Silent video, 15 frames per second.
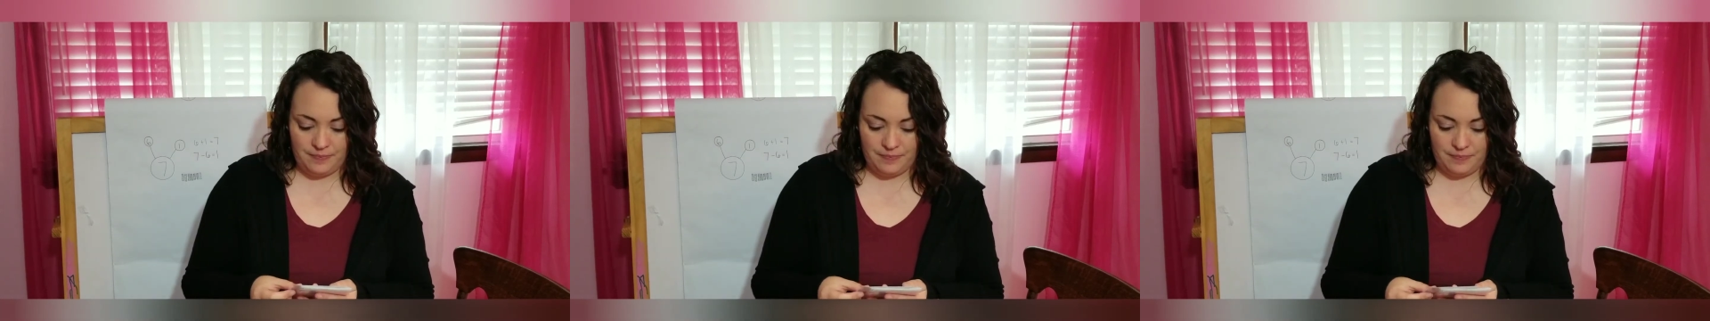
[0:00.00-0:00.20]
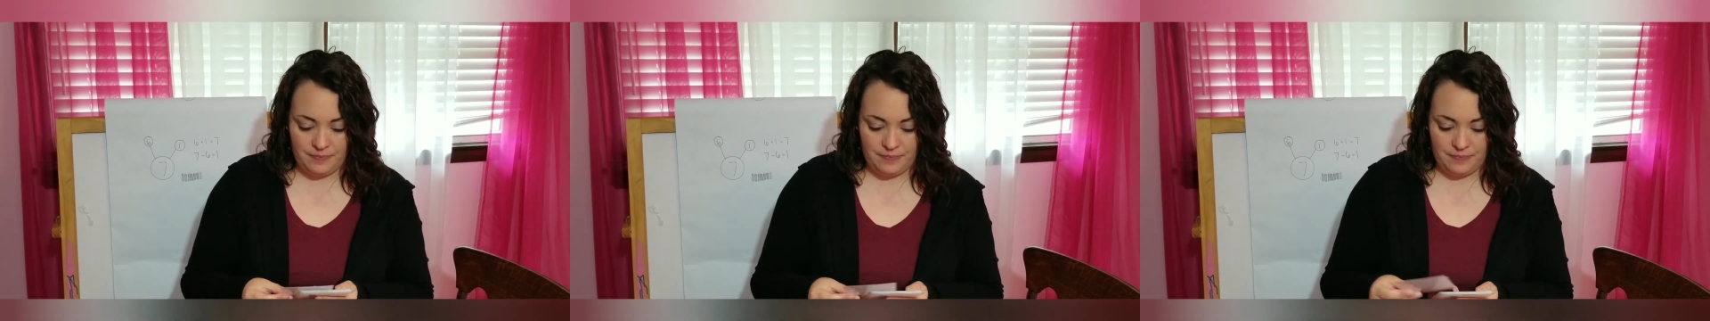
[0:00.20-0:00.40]

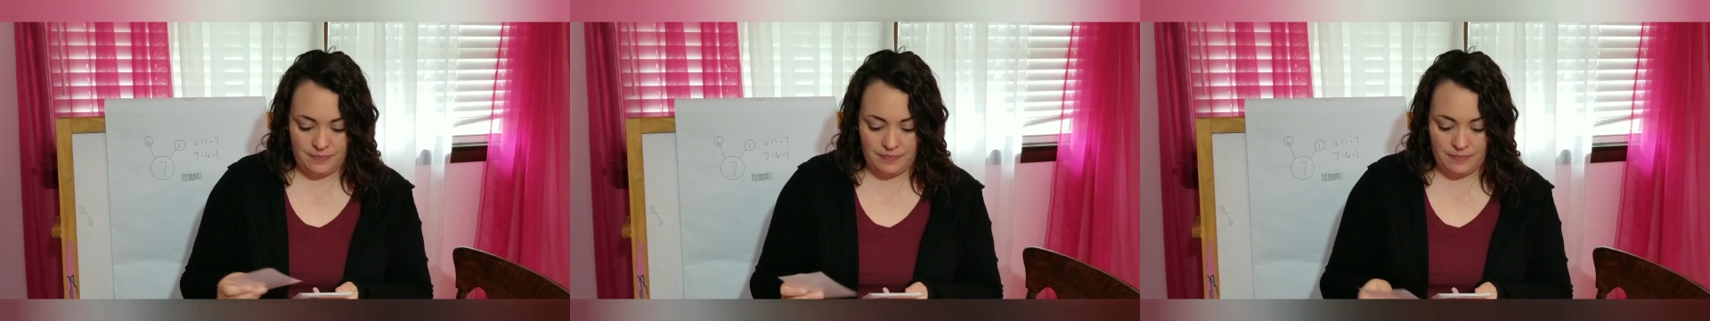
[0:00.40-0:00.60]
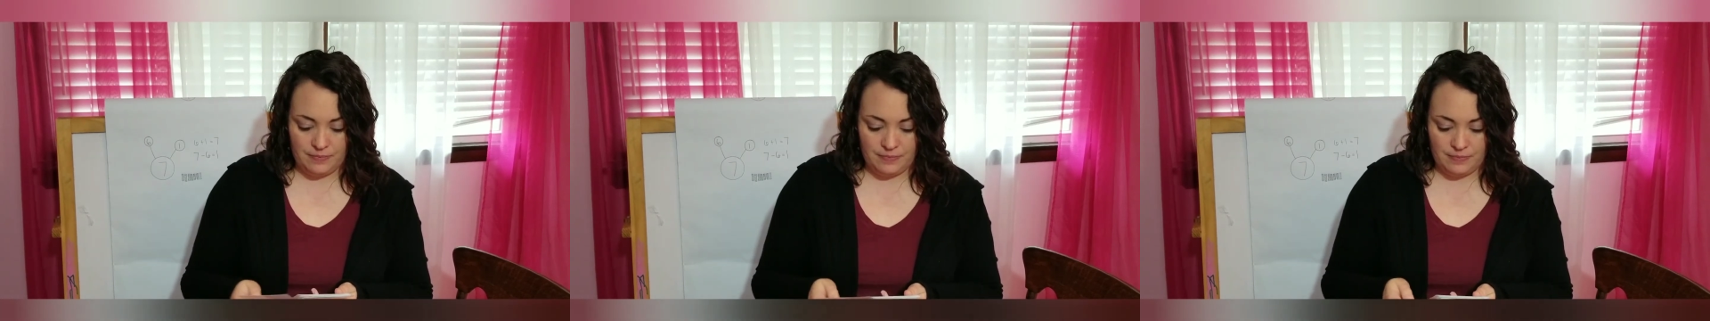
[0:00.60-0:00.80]

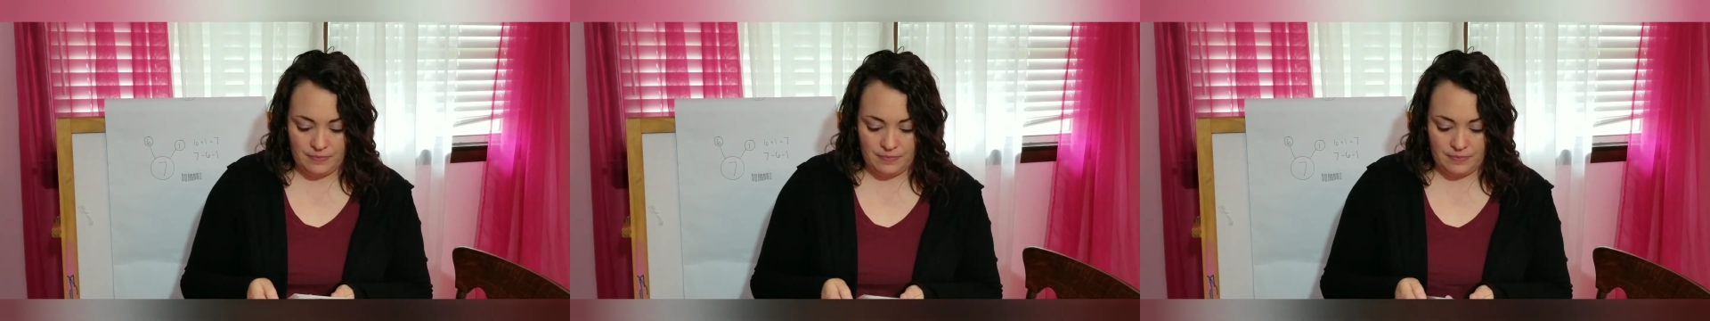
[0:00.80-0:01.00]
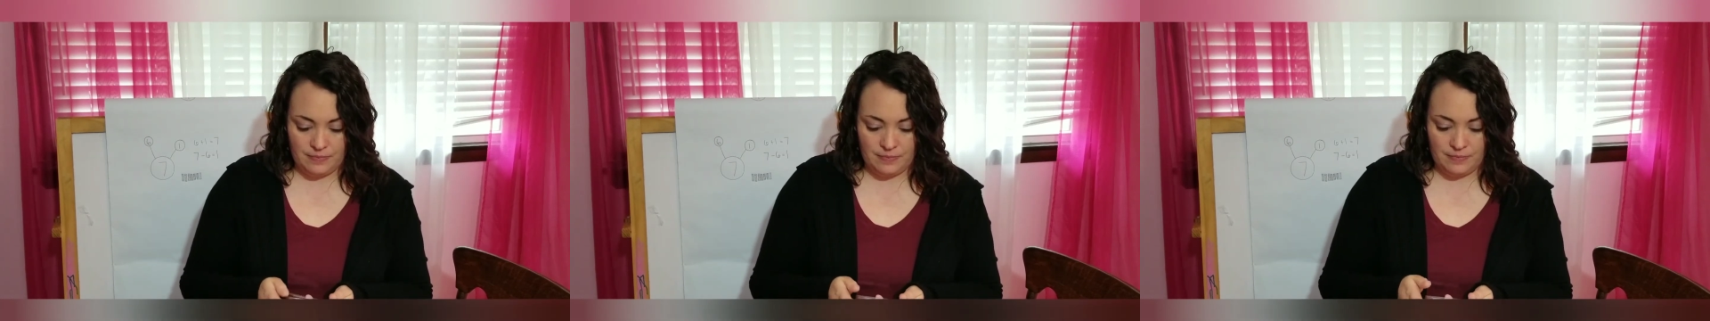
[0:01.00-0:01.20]

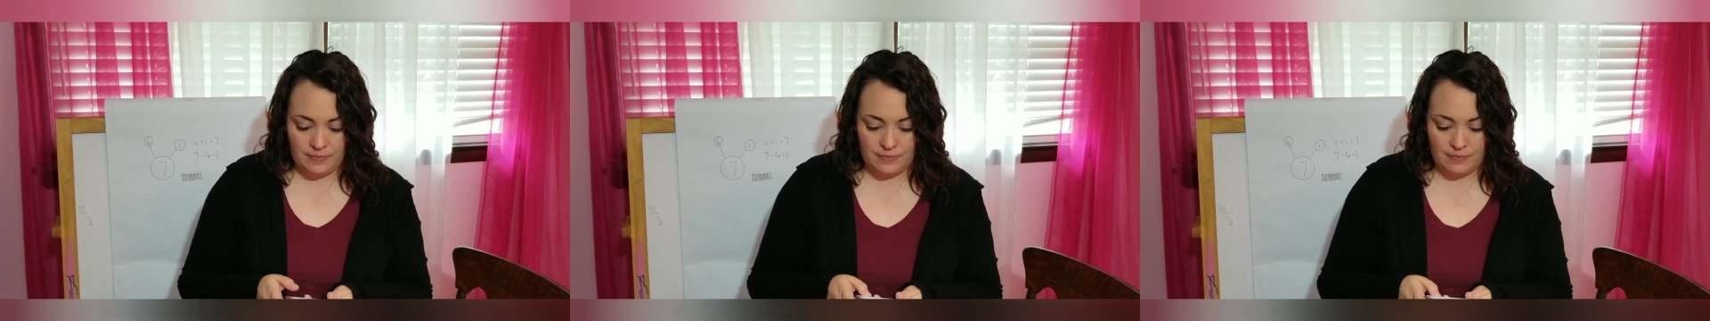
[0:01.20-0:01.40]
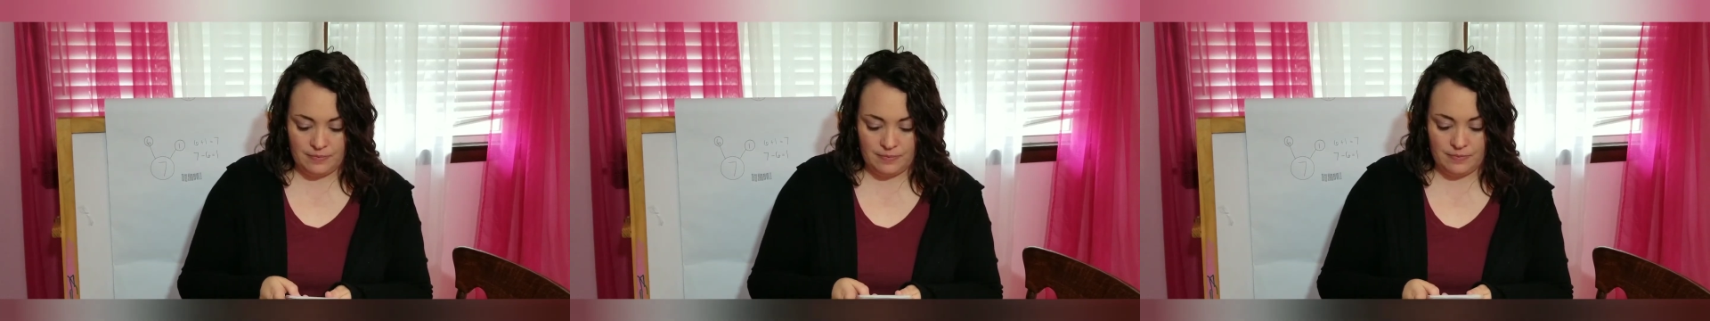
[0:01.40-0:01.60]

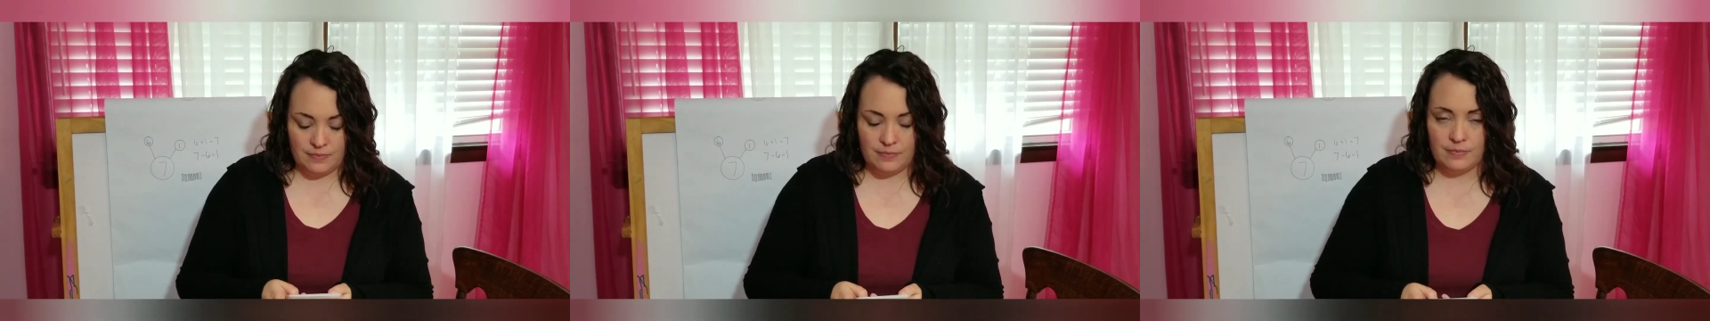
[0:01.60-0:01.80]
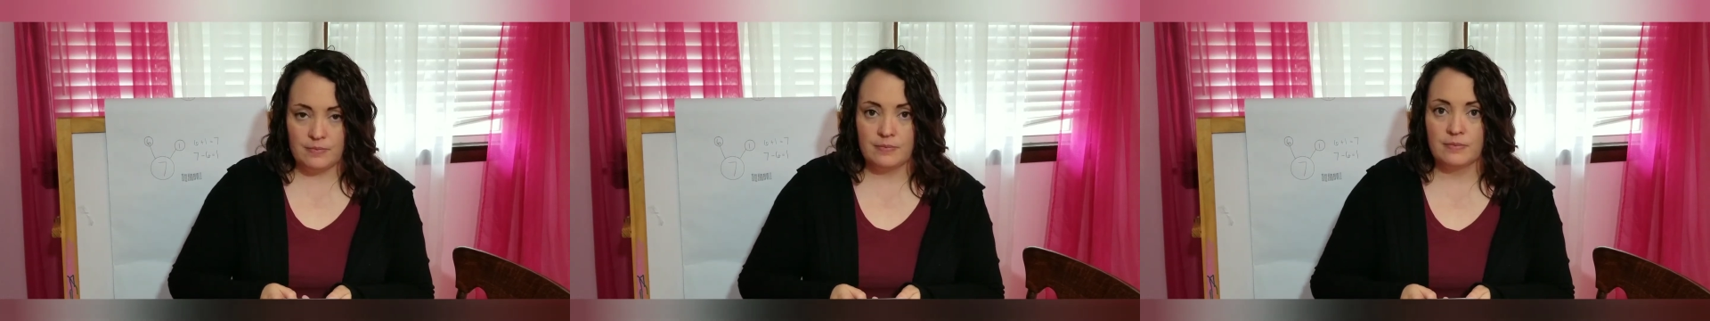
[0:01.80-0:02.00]

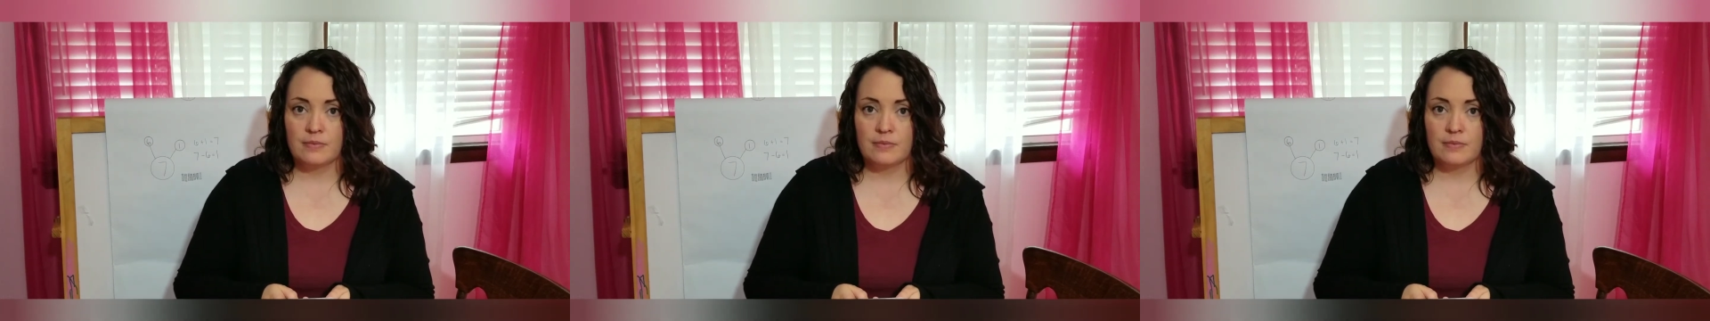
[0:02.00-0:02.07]
Nobody speaks.